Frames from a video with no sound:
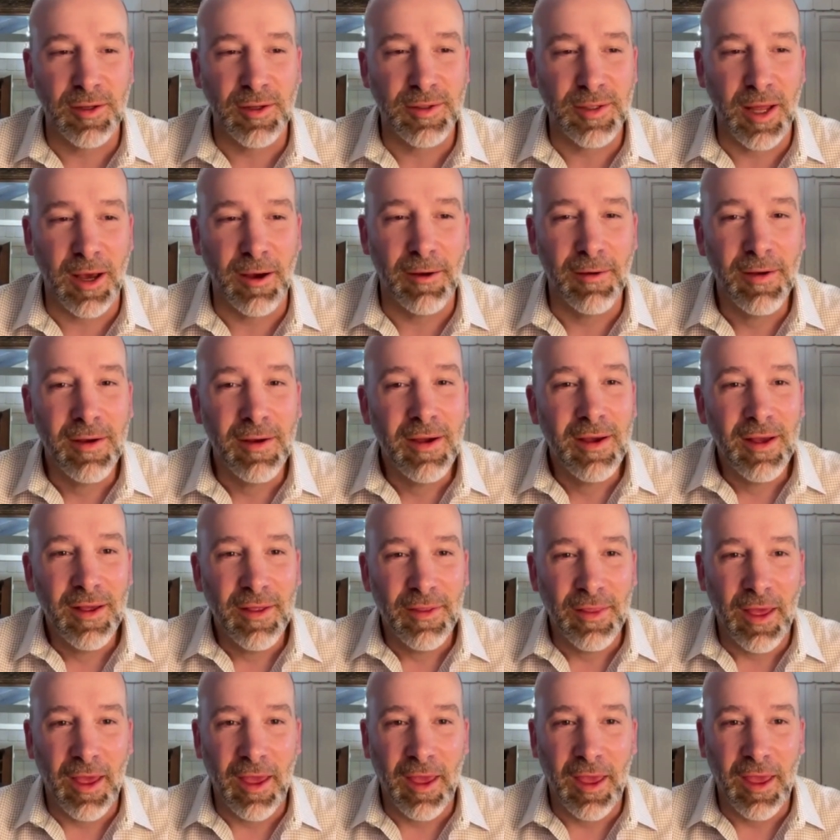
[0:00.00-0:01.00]
So
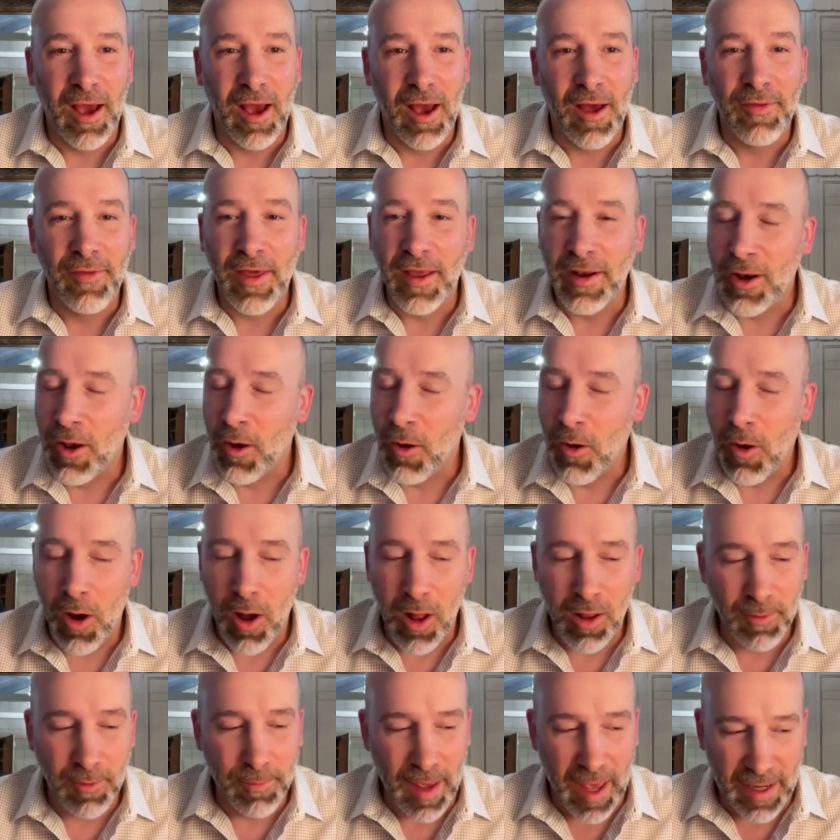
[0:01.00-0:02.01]
they know
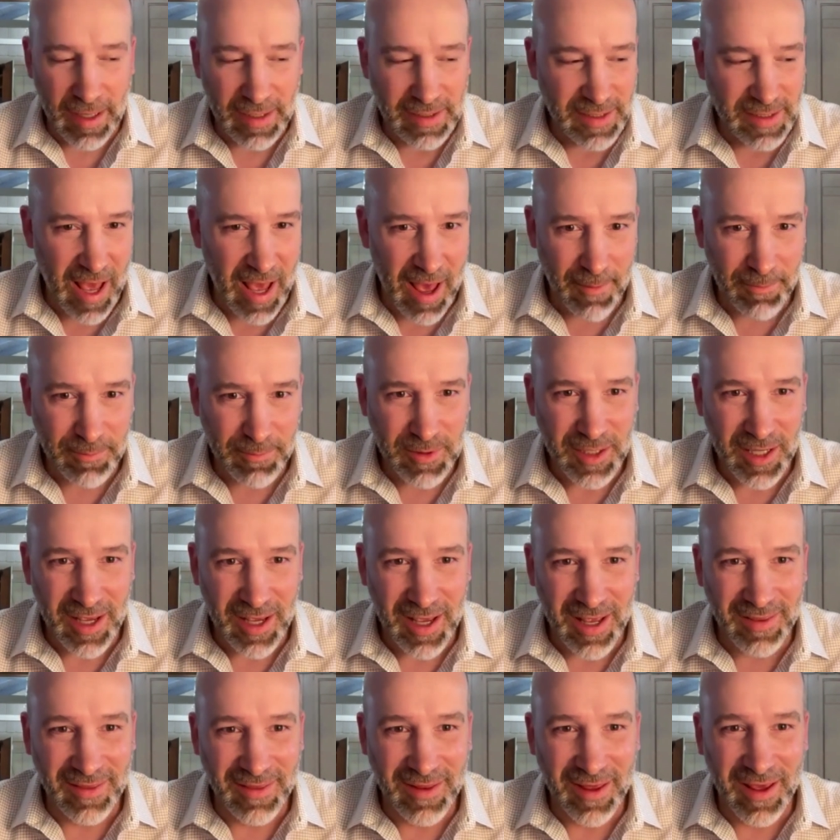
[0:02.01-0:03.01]
all about Adapt,
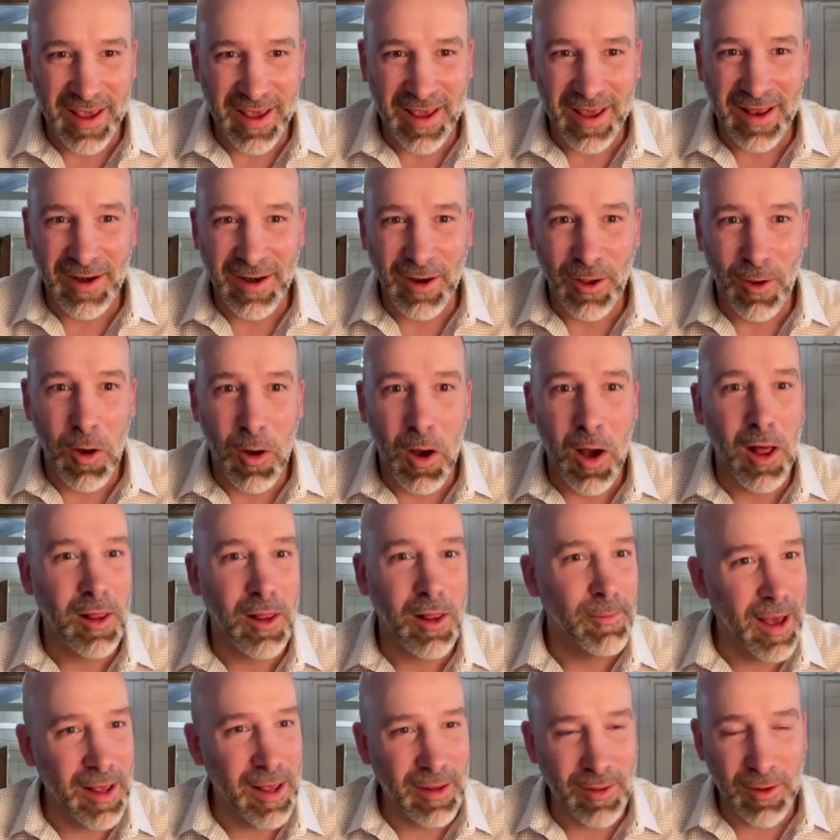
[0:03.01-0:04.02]
and they know all
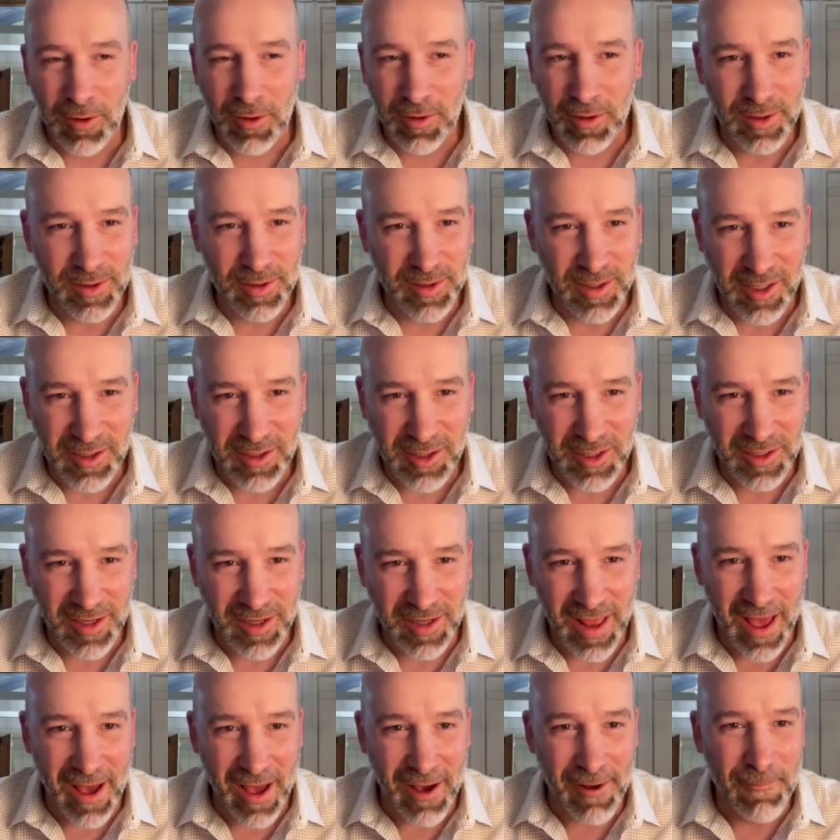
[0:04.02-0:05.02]
about localization
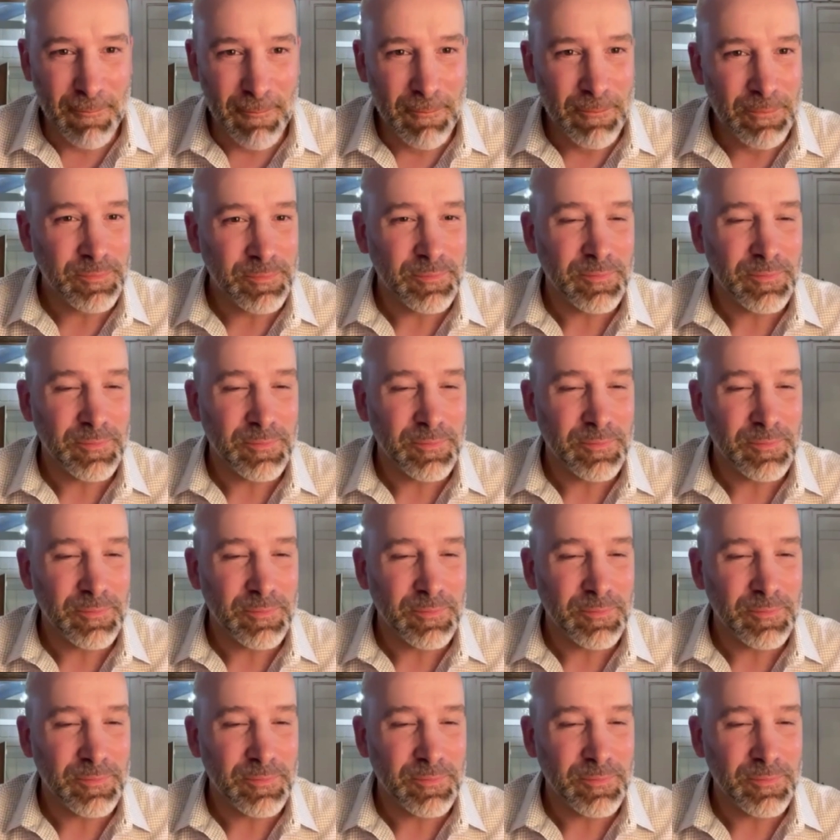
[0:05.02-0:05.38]
now.